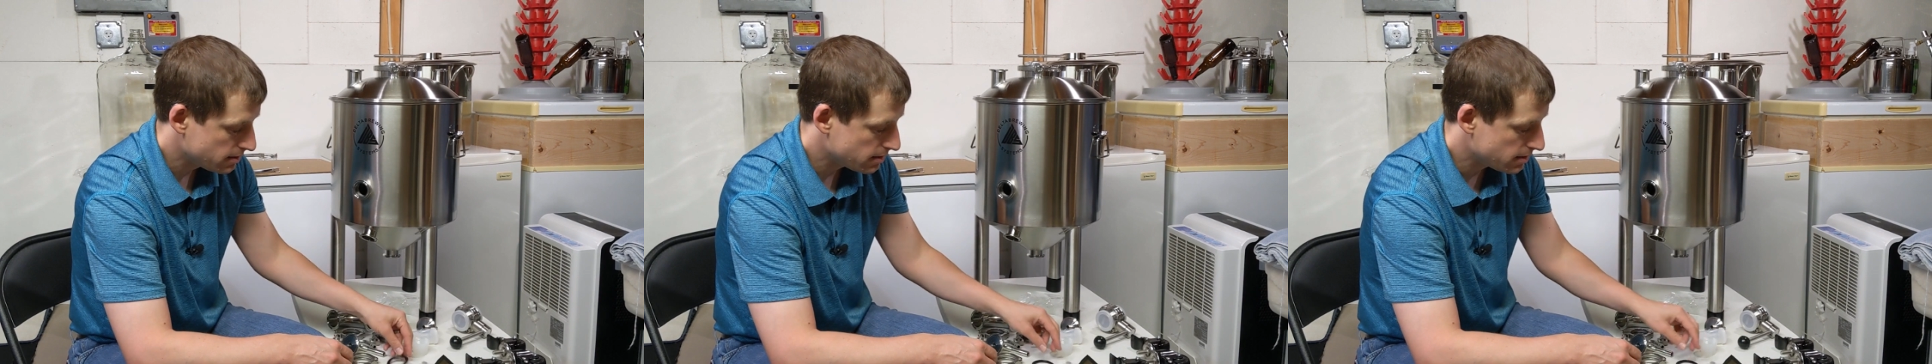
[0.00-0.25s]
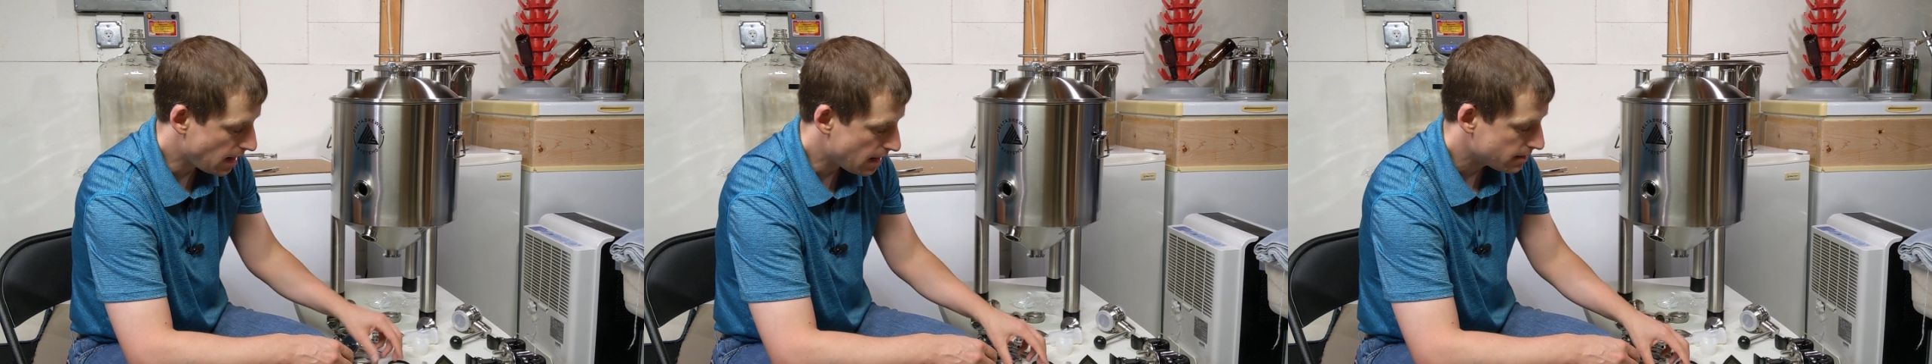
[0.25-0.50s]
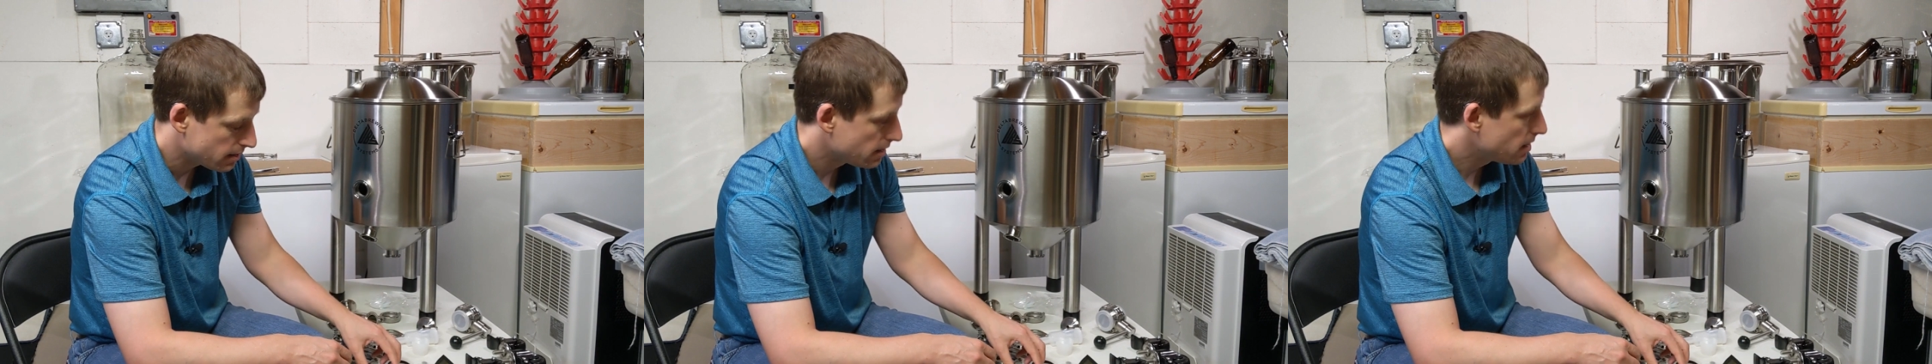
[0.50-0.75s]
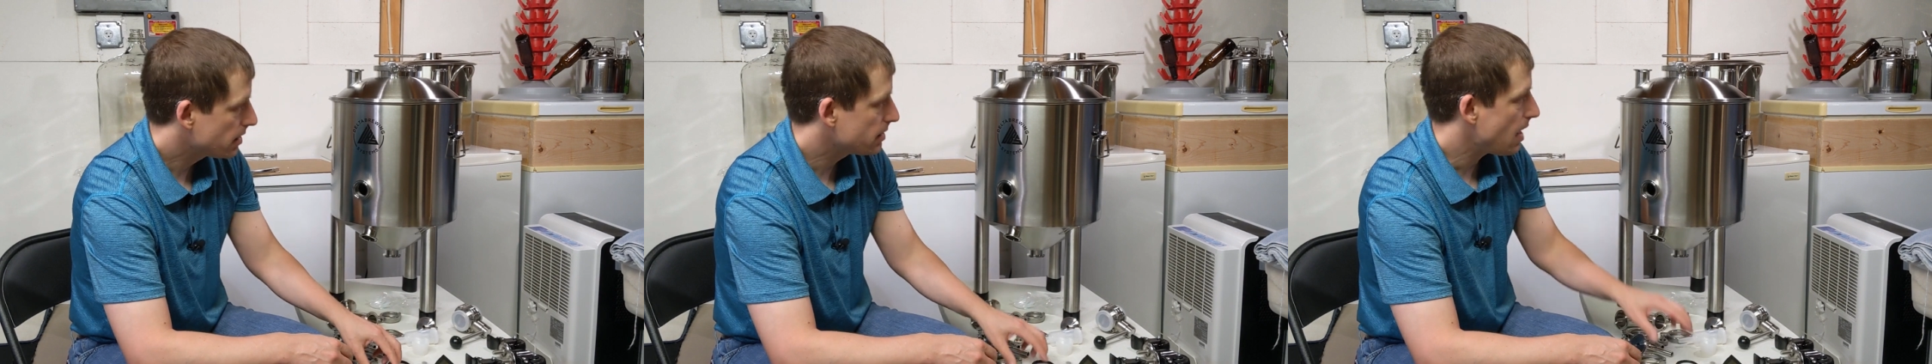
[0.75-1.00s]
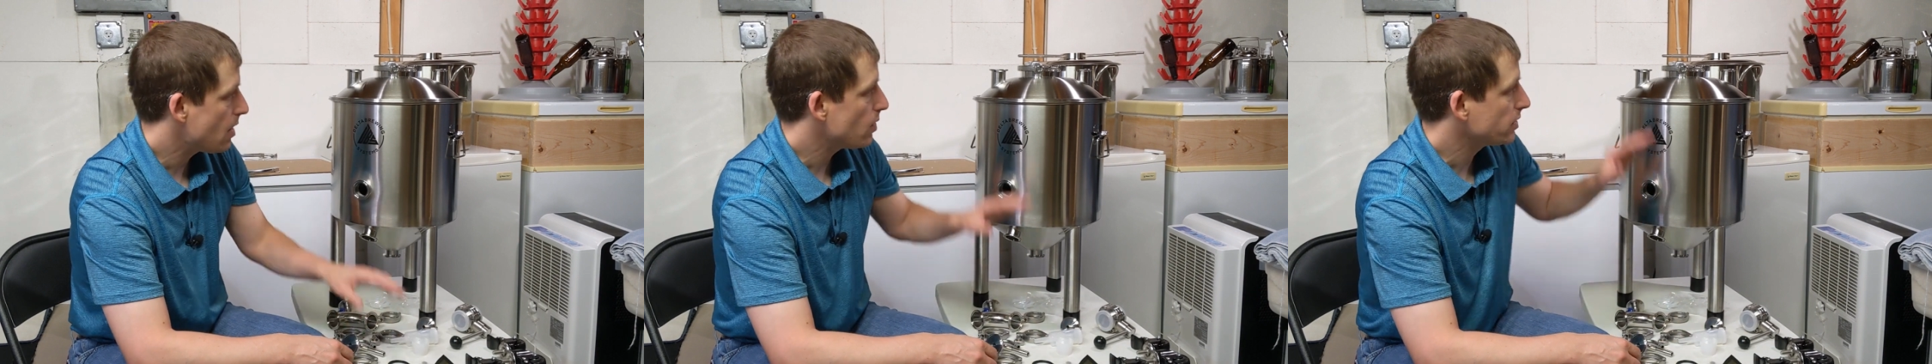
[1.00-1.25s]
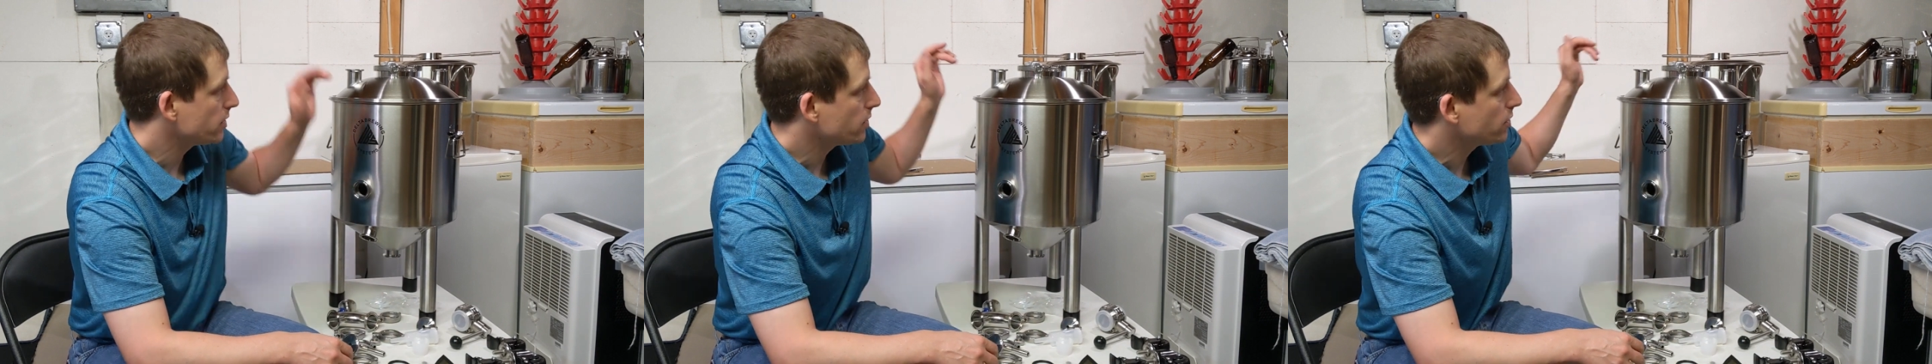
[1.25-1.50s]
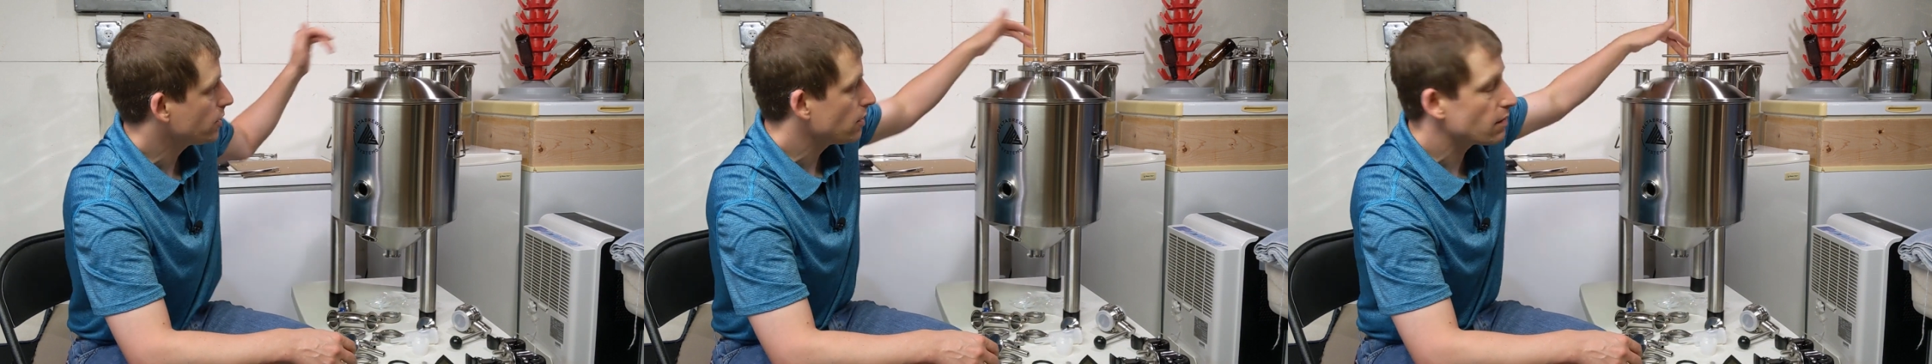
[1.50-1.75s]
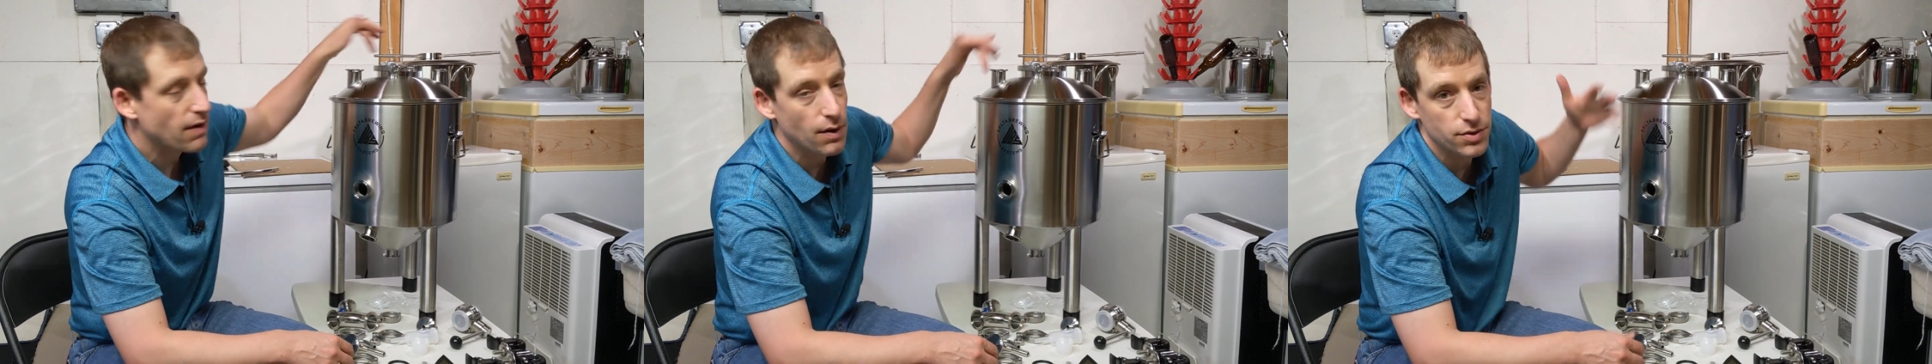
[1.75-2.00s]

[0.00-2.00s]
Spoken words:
set because I wasn't sure if I